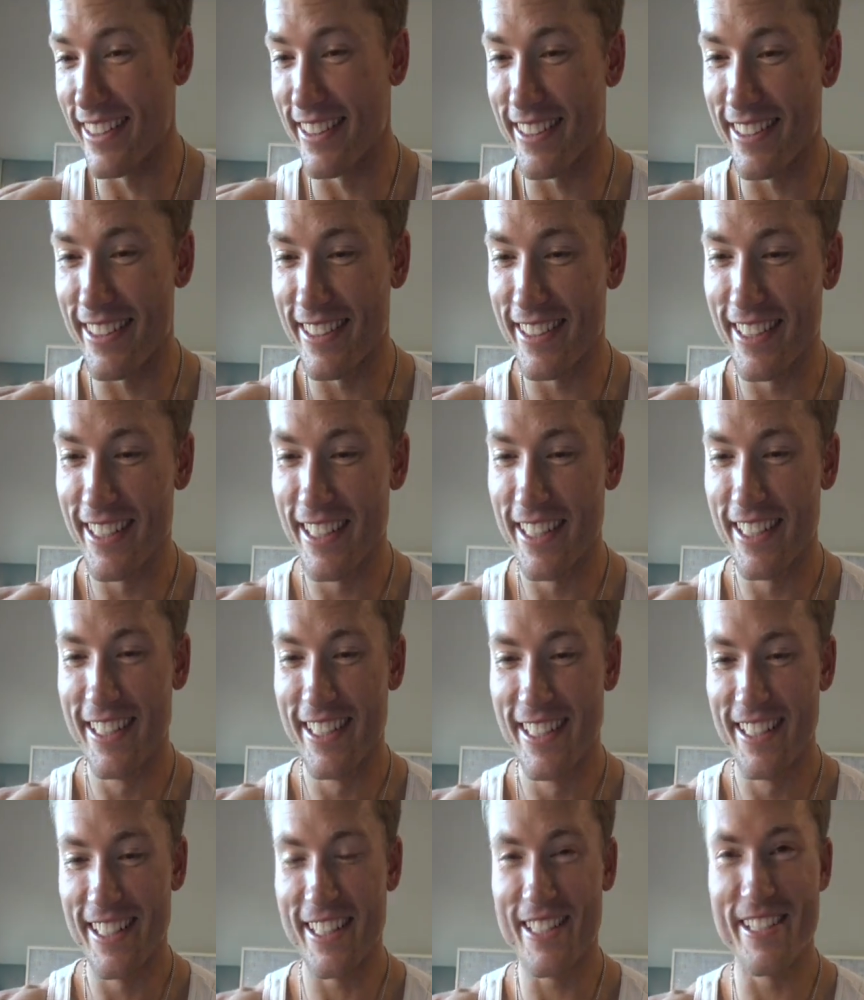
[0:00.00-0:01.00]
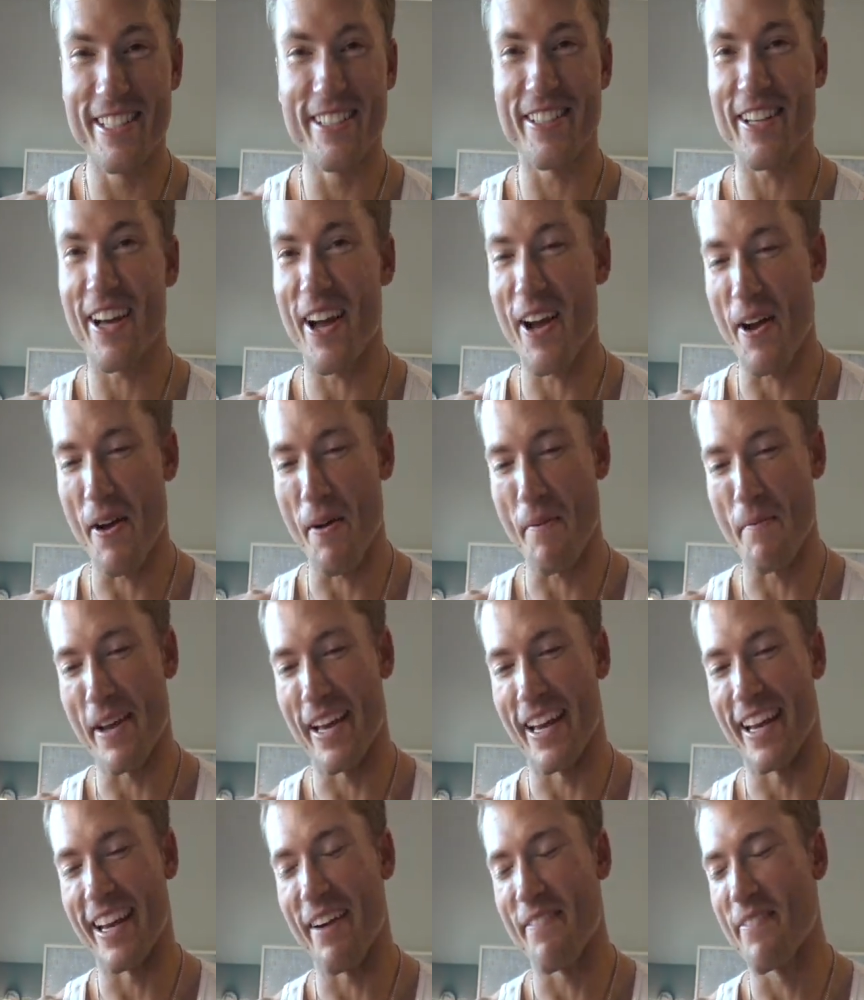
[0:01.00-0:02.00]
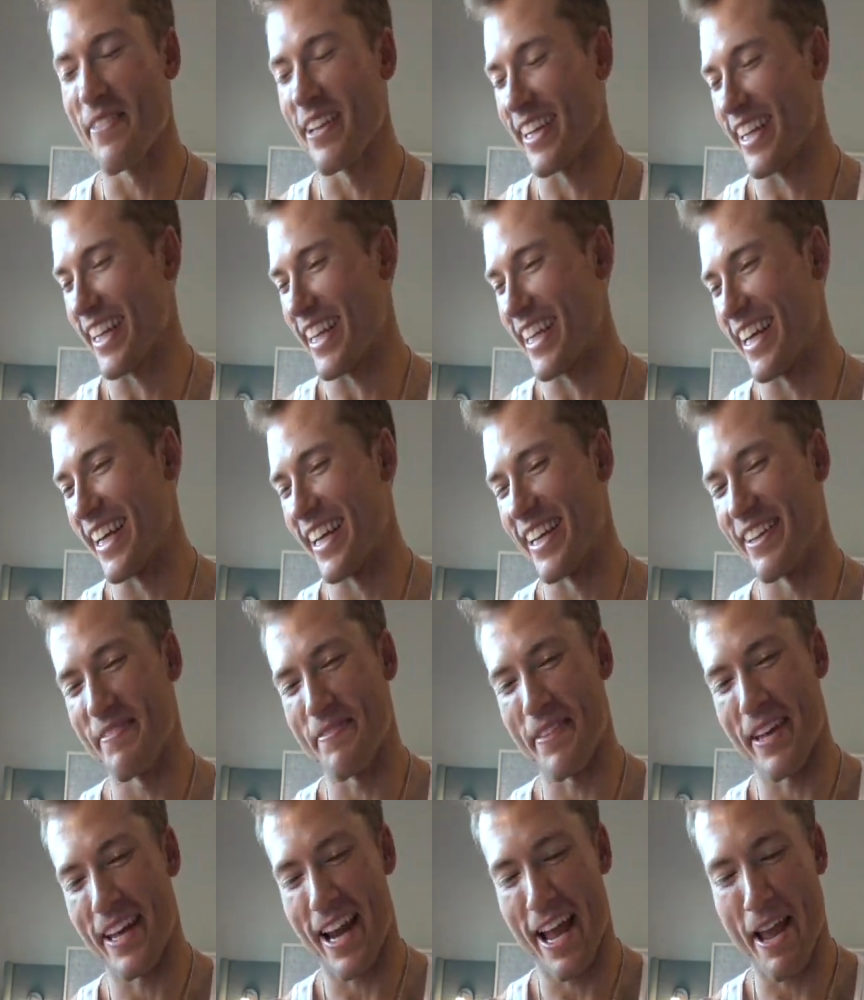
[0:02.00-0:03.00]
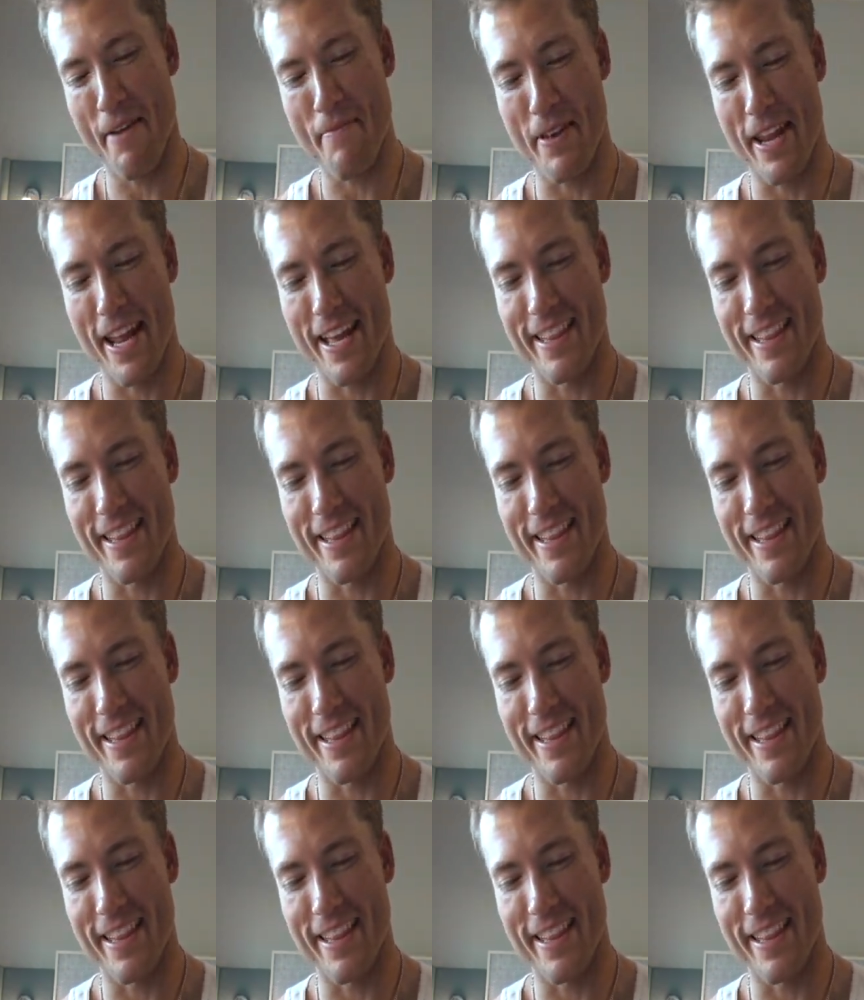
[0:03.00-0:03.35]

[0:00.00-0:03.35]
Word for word: is, oh man, I feel like a kid, man. I haven't